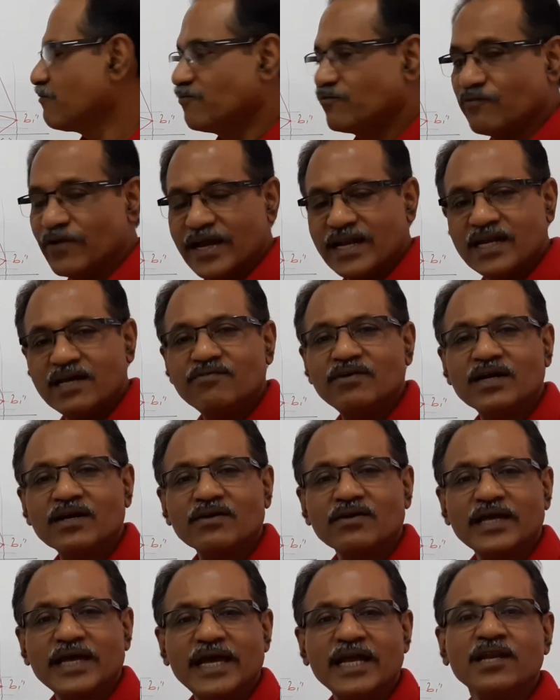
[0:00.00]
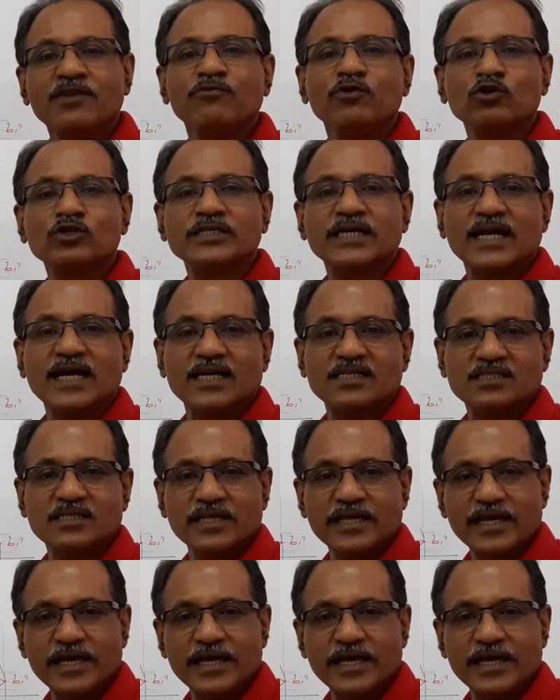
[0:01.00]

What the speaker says: Whenever end views are asked,